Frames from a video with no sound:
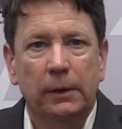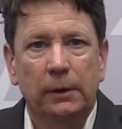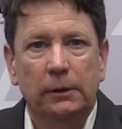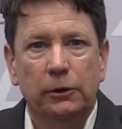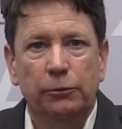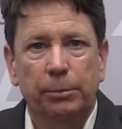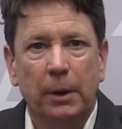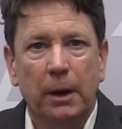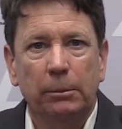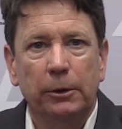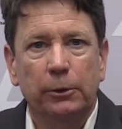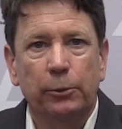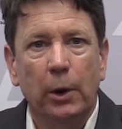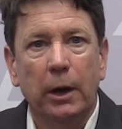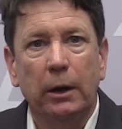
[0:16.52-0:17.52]
You've
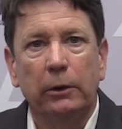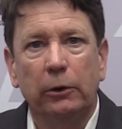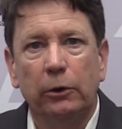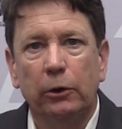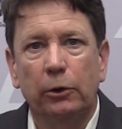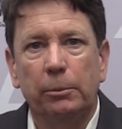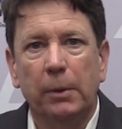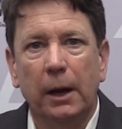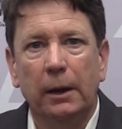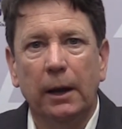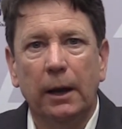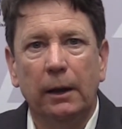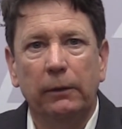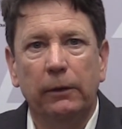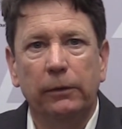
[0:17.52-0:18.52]
probably read or heard by
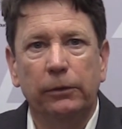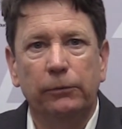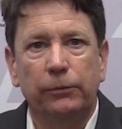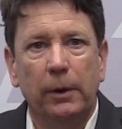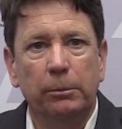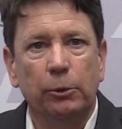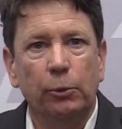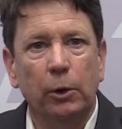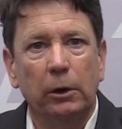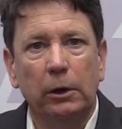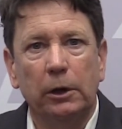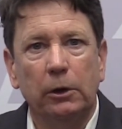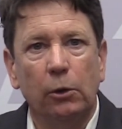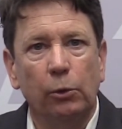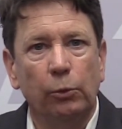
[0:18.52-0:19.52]
now that the
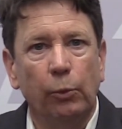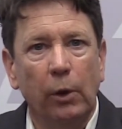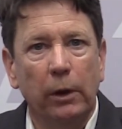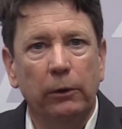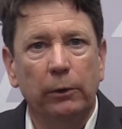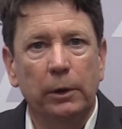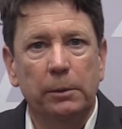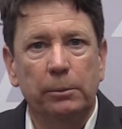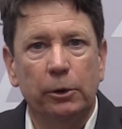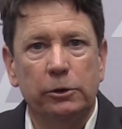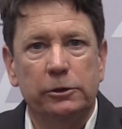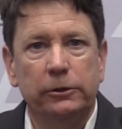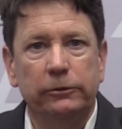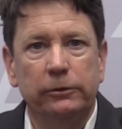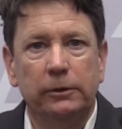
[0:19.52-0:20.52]
February cold weather
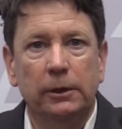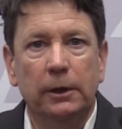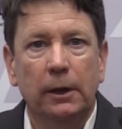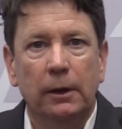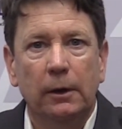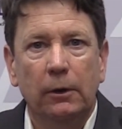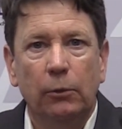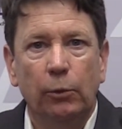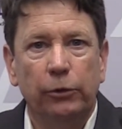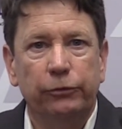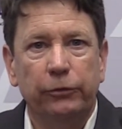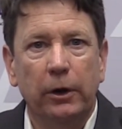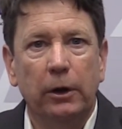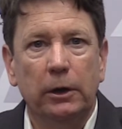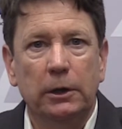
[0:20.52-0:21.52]
emergency was
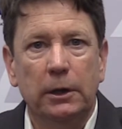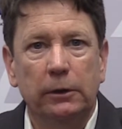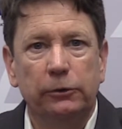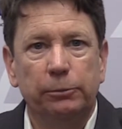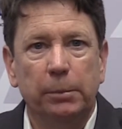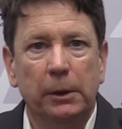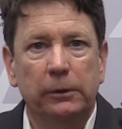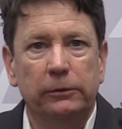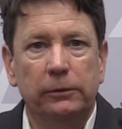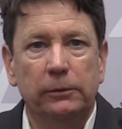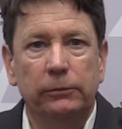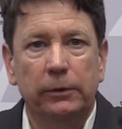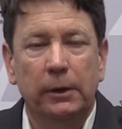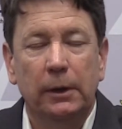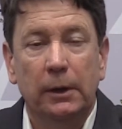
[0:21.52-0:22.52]
very
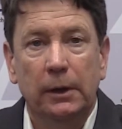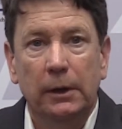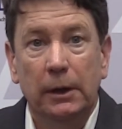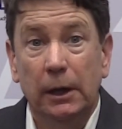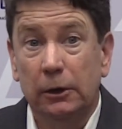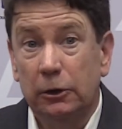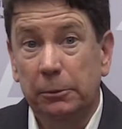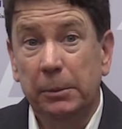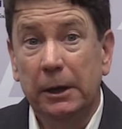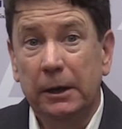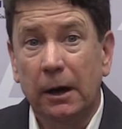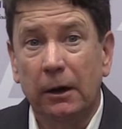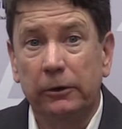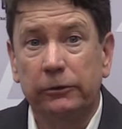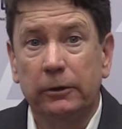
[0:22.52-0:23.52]
expensive and could be
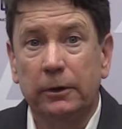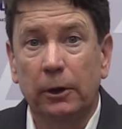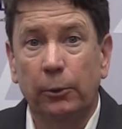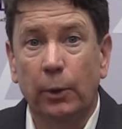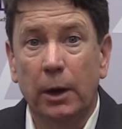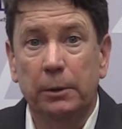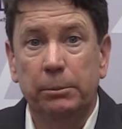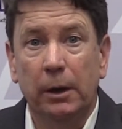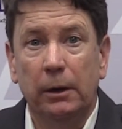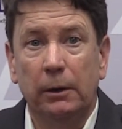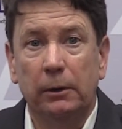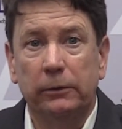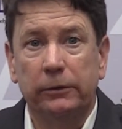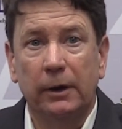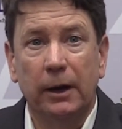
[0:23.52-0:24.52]
costly to
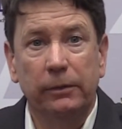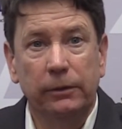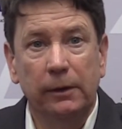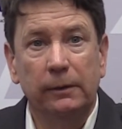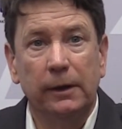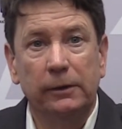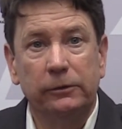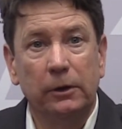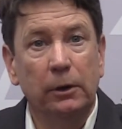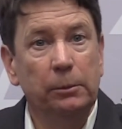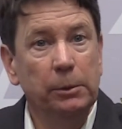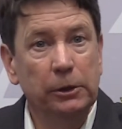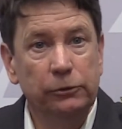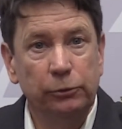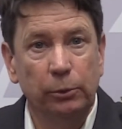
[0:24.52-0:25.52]
ratepayers, and I think that's going to
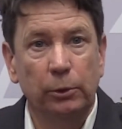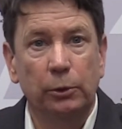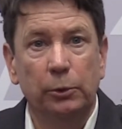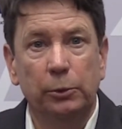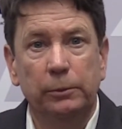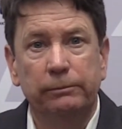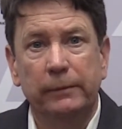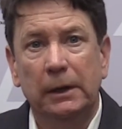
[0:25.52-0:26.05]
be true.